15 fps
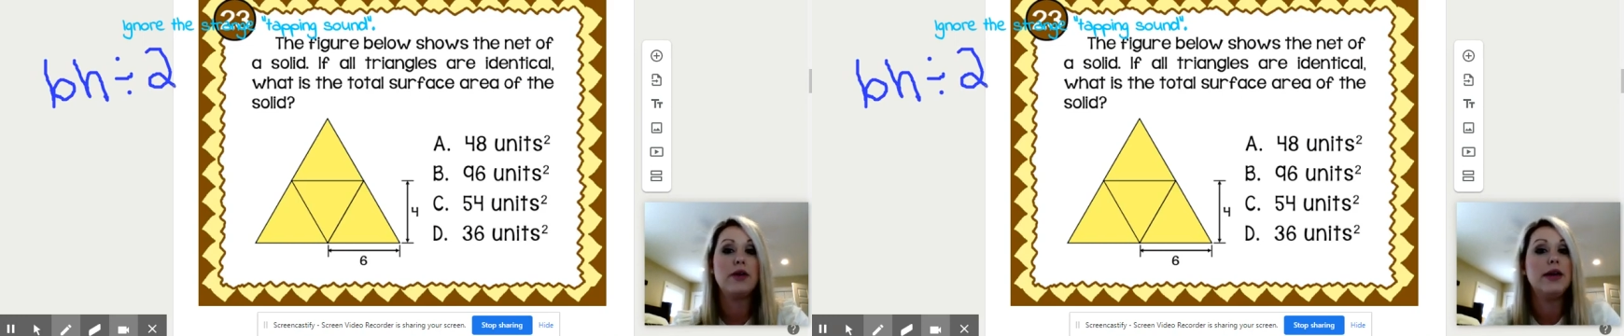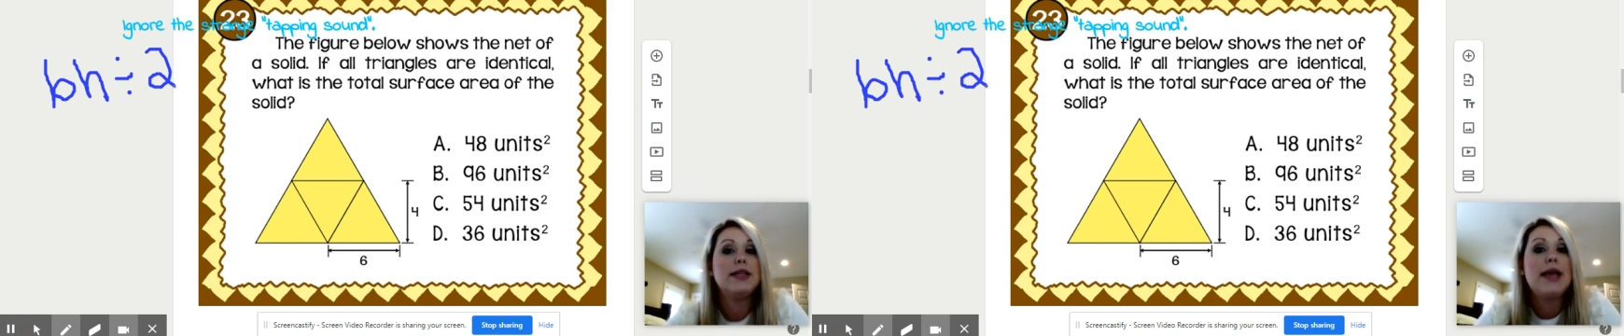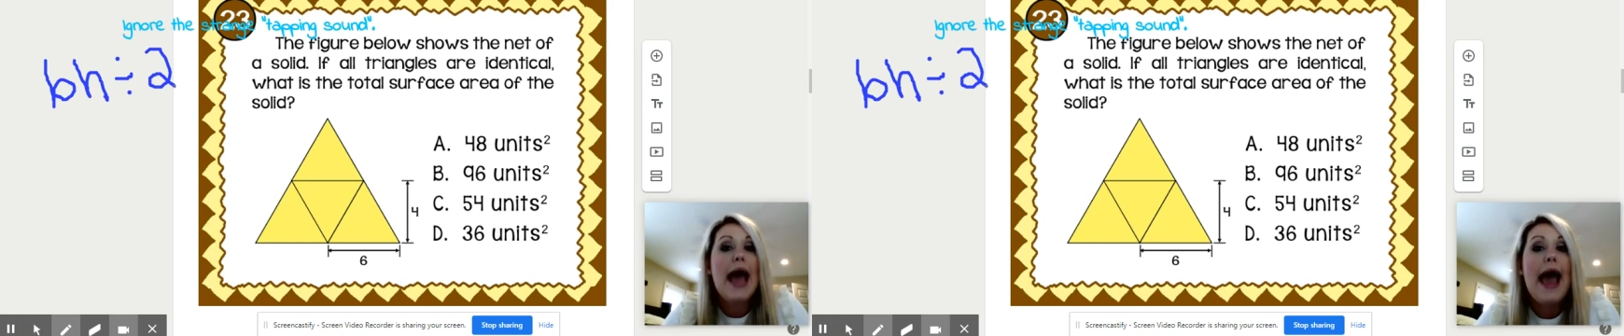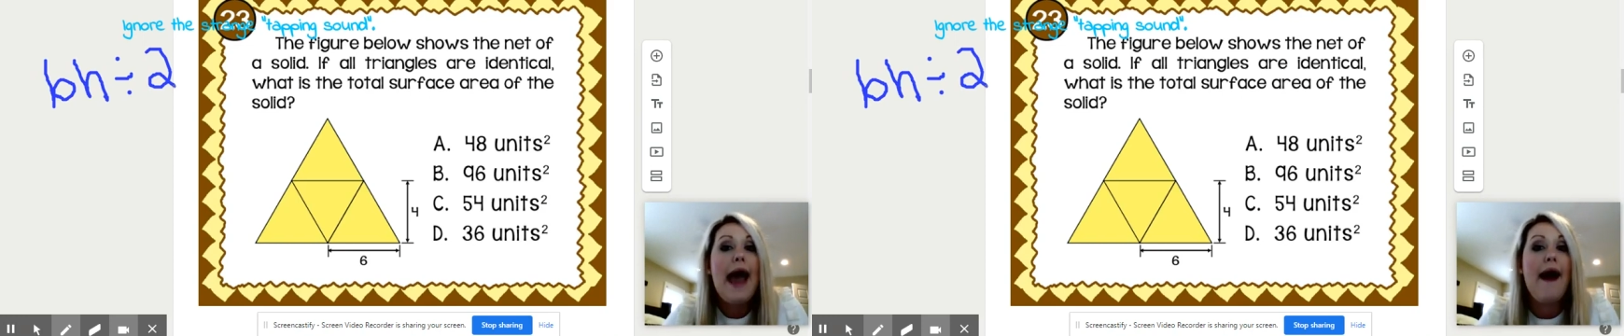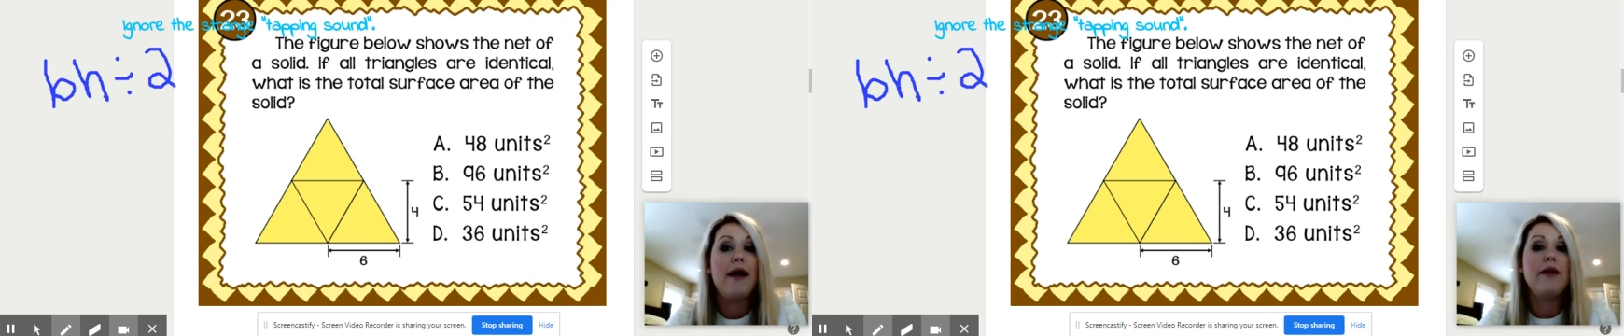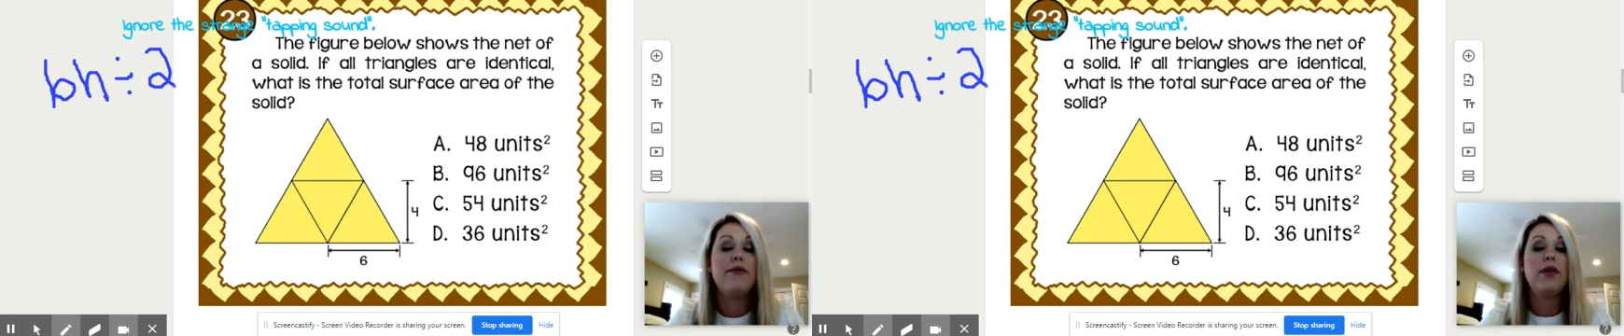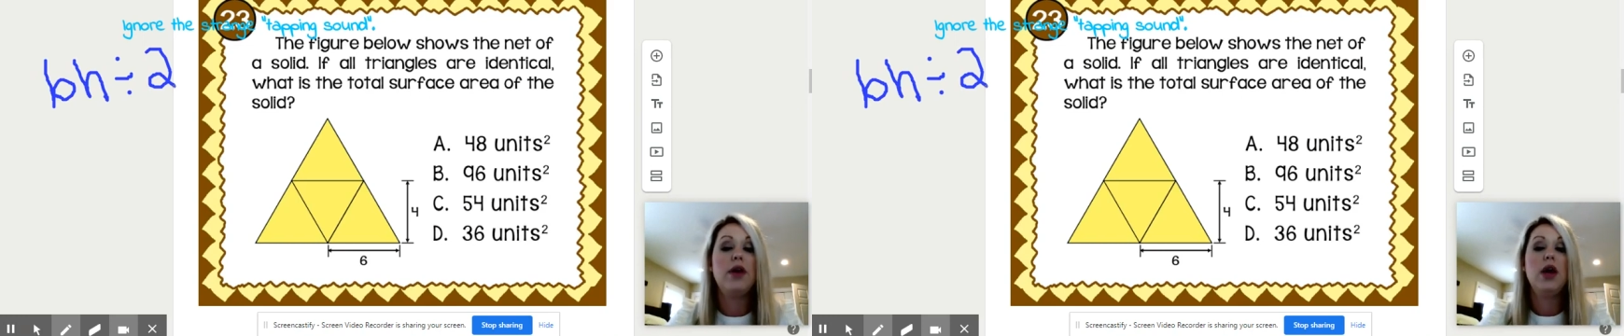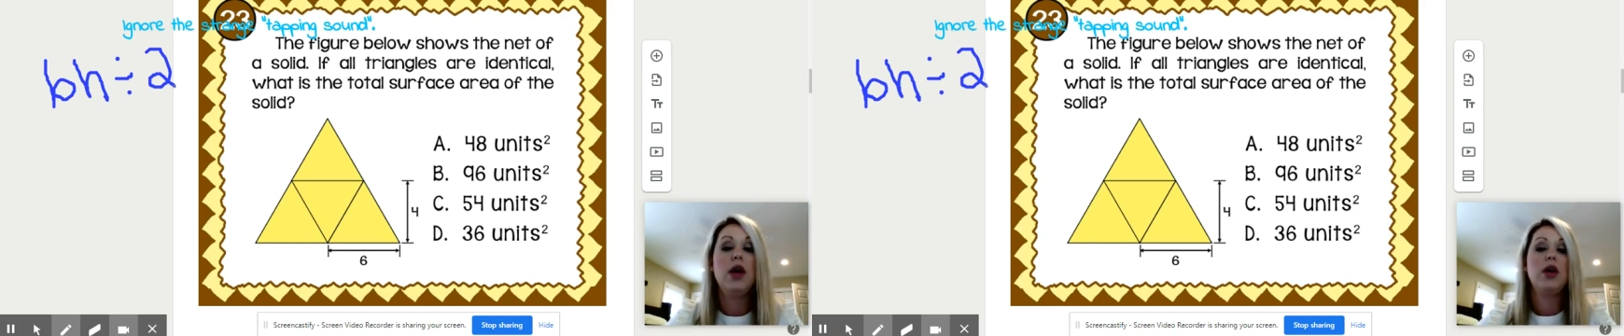It's half.
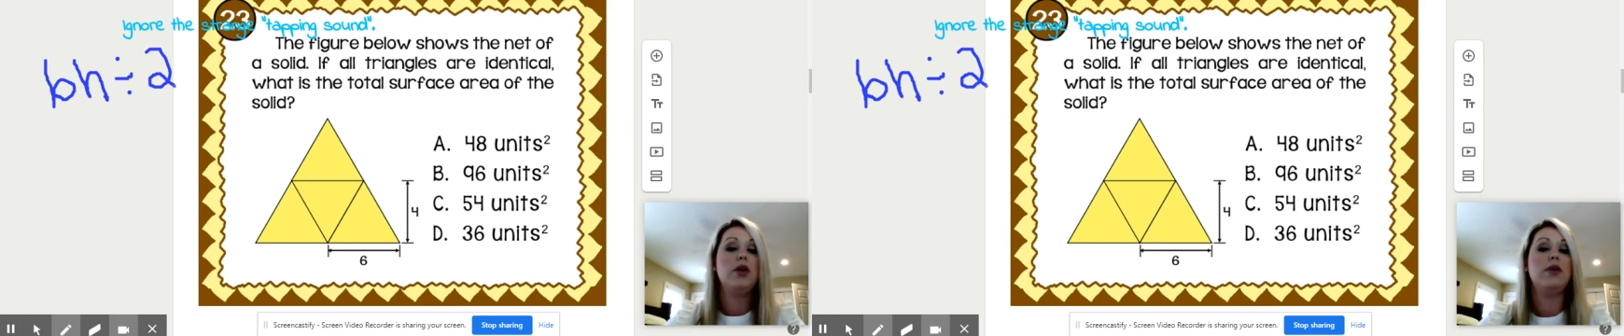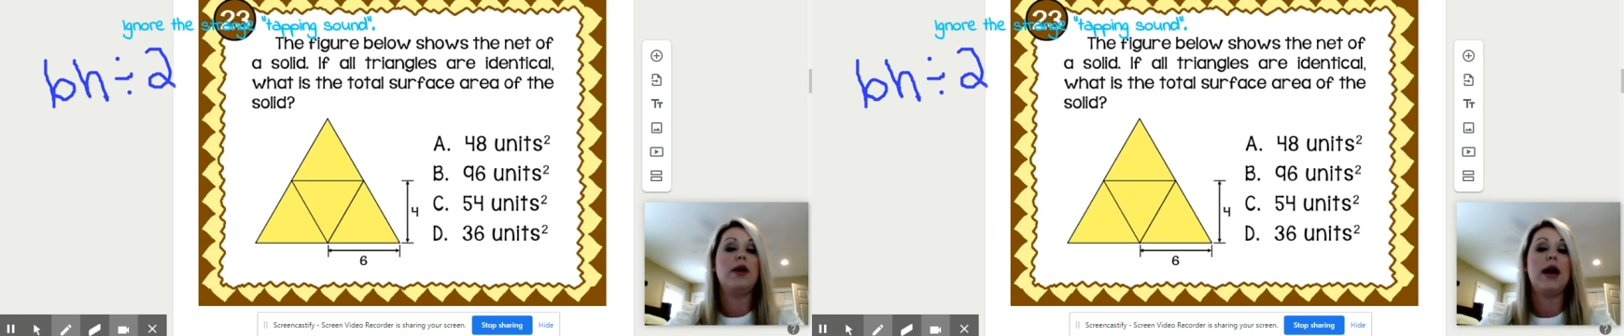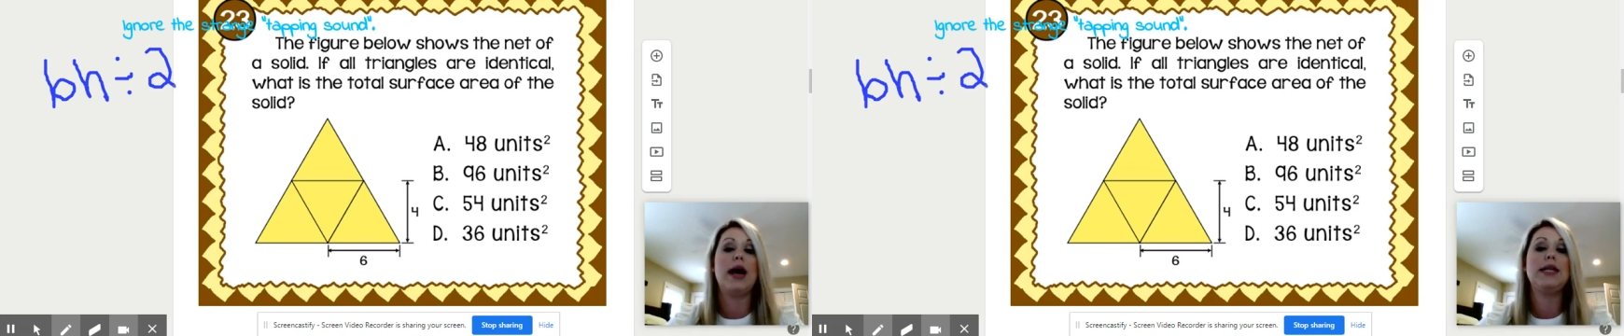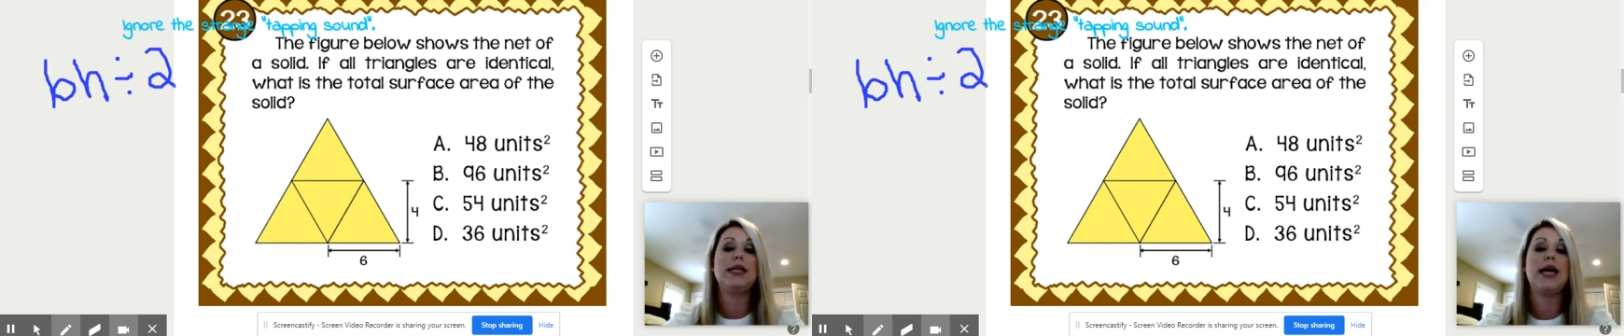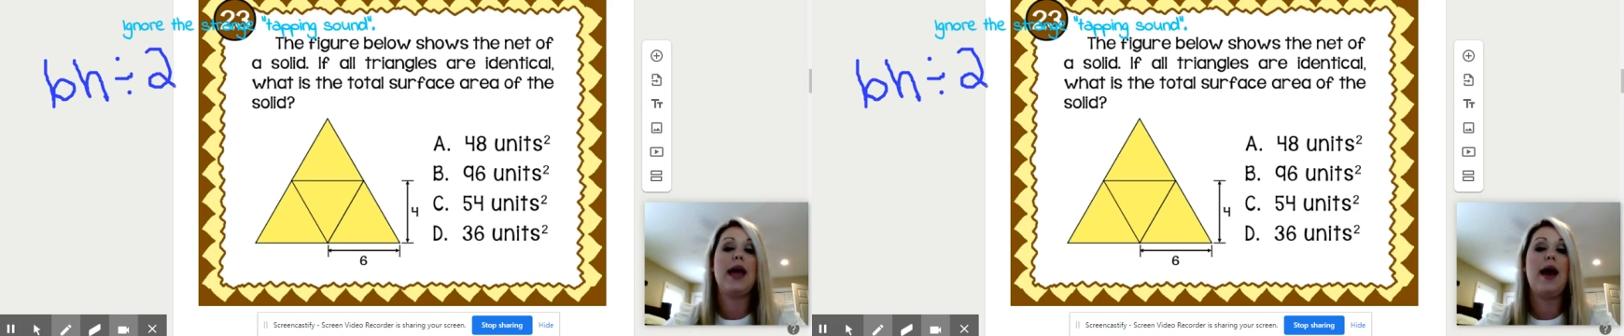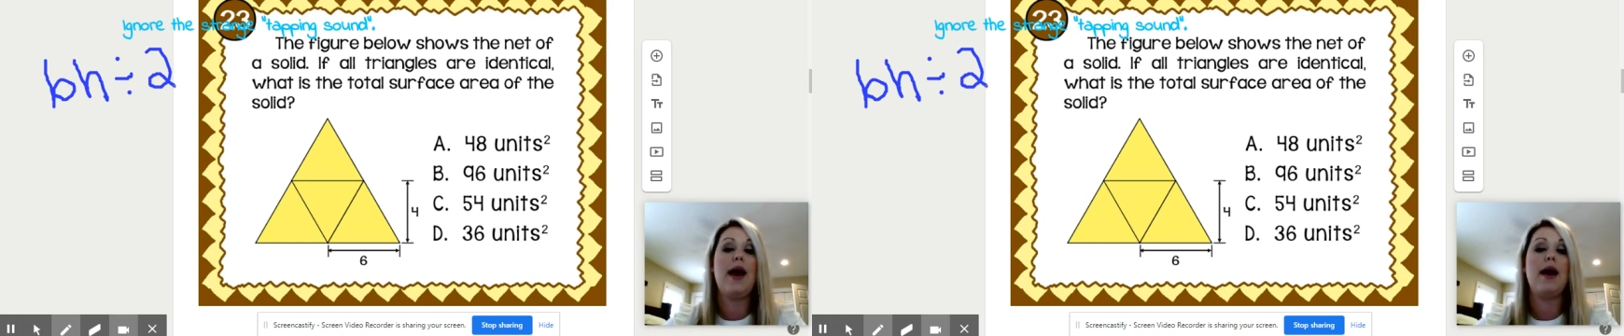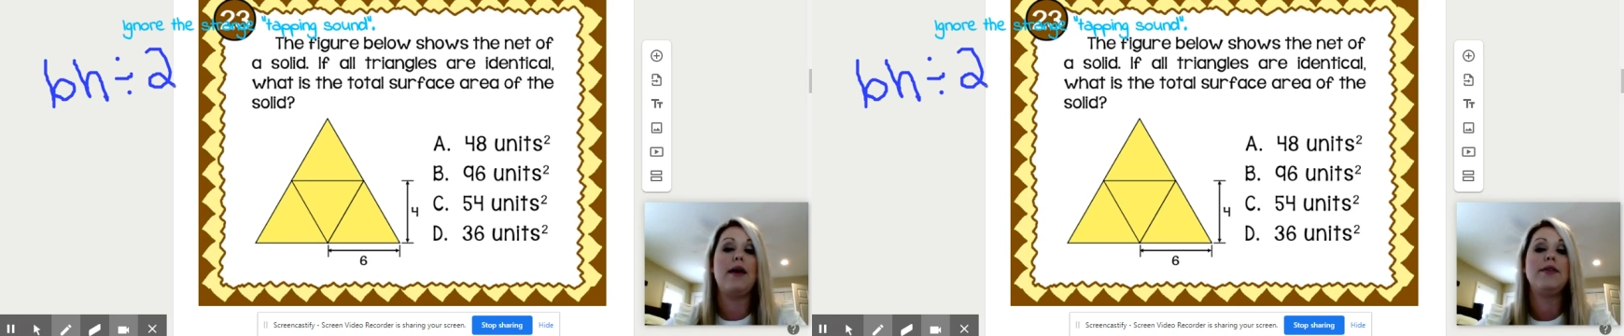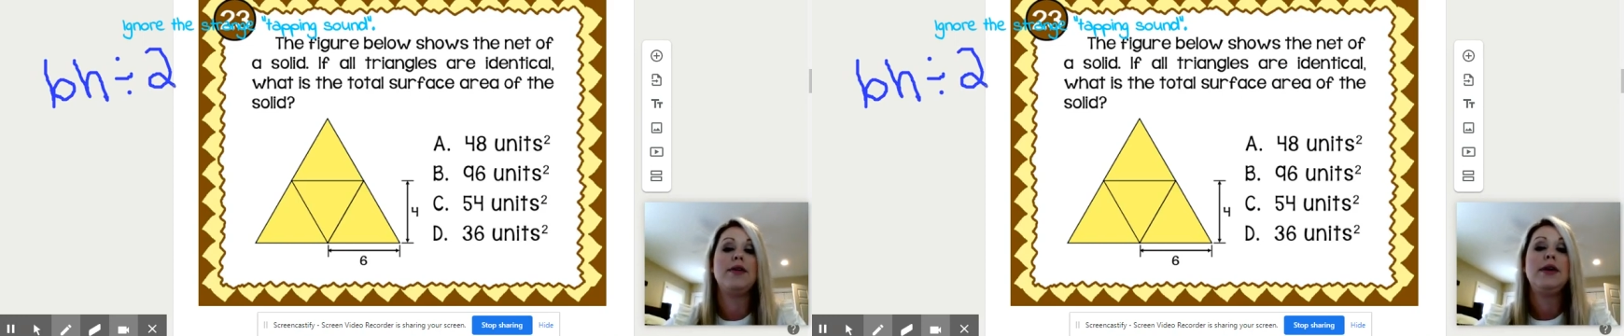You got to take half.